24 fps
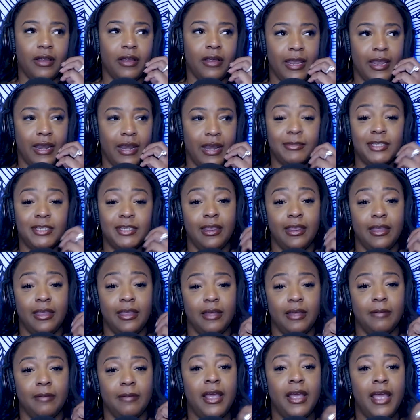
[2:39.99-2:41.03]
And I'm telling
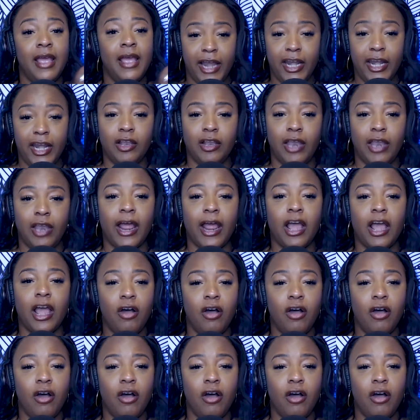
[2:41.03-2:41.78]
them, and they're like,